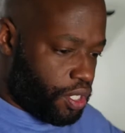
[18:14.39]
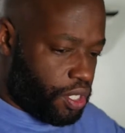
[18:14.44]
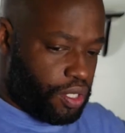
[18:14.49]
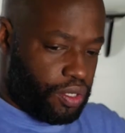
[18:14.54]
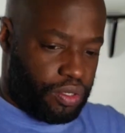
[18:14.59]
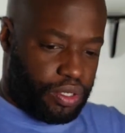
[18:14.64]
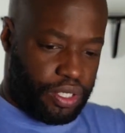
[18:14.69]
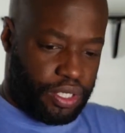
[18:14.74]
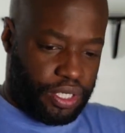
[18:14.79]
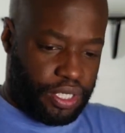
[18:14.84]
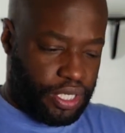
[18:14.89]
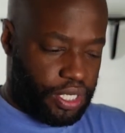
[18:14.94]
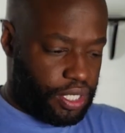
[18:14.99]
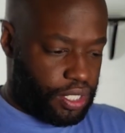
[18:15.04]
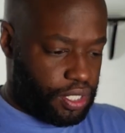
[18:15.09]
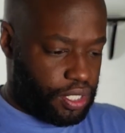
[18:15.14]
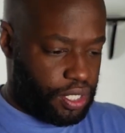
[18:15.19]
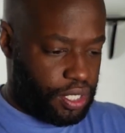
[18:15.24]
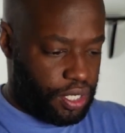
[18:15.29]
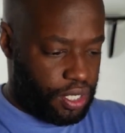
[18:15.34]
you can get
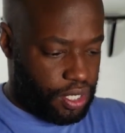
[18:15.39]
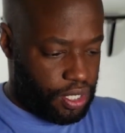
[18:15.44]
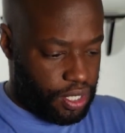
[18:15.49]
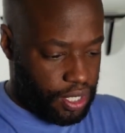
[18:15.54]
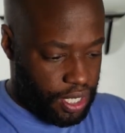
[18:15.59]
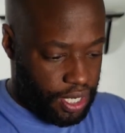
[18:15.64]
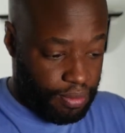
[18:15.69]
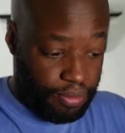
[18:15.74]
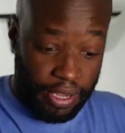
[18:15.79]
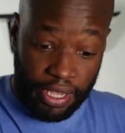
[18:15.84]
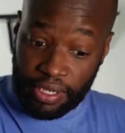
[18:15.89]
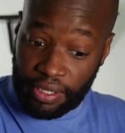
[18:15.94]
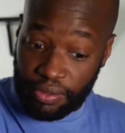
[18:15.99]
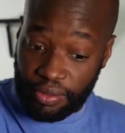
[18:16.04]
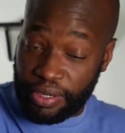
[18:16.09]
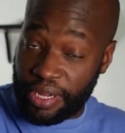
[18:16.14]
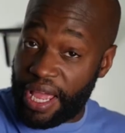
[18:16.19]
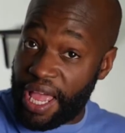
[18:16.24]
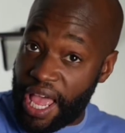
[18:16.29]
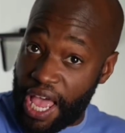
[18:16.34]
in my
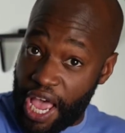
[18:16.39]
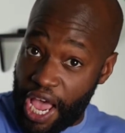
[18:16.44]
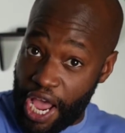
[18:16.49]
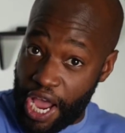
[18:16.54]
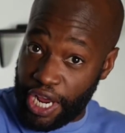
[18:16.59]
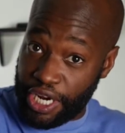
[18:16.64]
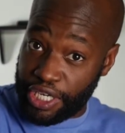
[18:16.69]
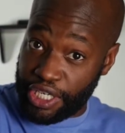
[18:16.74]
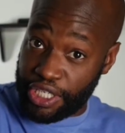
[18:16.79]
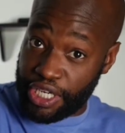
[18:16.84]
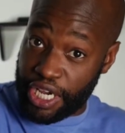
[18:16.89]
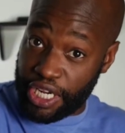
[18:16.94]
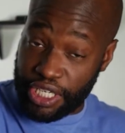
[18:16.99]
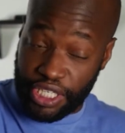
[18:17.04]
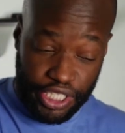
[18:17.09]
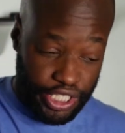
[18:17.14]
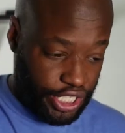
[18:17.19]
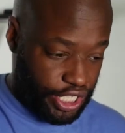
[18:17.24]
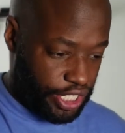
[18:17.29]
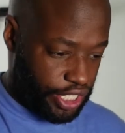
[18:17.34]
little handy
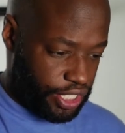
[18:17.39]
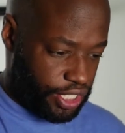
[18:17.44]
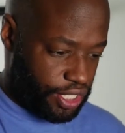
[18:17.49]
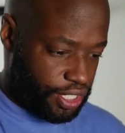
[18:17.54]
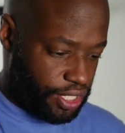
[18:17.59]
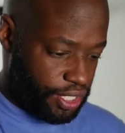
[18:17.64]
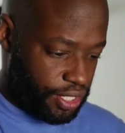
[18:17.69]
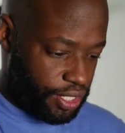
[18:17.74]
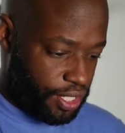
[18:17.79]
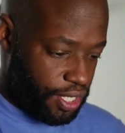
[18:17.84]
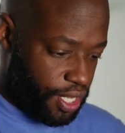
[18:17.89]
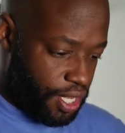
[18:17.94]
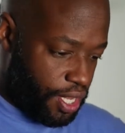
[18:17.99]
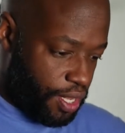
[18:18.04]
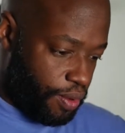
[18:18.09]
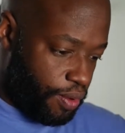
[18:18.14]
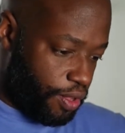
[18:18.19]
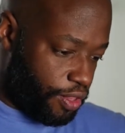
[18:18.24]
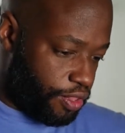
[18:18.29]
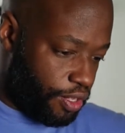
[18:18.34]
dandy kit
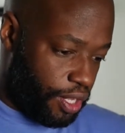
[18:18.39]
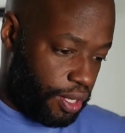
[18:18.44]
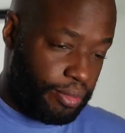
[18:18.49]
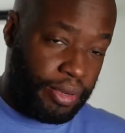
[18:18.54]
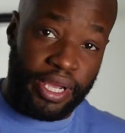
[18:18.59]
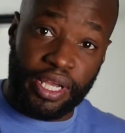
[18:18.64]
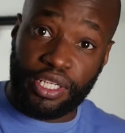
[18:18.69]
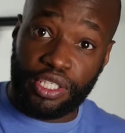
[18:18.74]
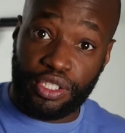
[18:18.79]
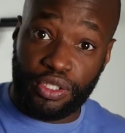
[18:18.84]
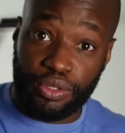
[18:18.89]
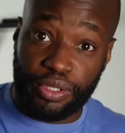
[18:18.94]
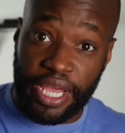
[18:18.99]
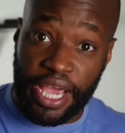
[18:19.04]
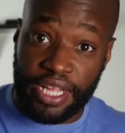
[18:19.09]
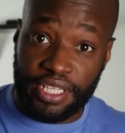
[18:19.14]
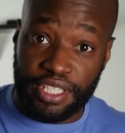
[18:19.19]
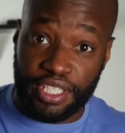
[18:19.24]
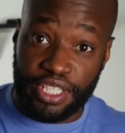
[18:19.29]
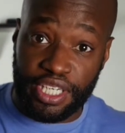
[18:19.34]
with all my
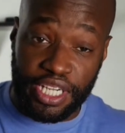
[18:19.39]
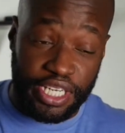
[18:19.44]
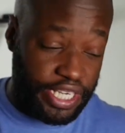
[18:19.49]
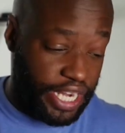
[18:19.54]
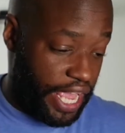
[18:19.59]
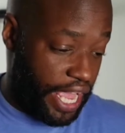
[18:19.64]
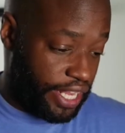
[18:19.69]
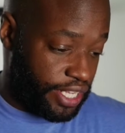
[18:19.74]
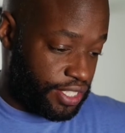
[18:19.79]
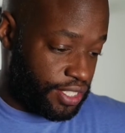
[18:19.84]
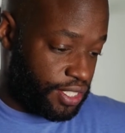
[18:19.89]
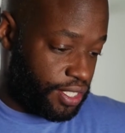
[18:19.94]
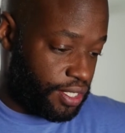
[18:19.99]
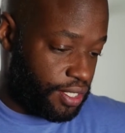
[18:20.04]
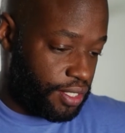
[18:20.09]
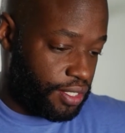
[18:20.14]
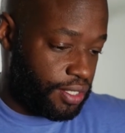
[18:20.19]
doodads and knickknacks.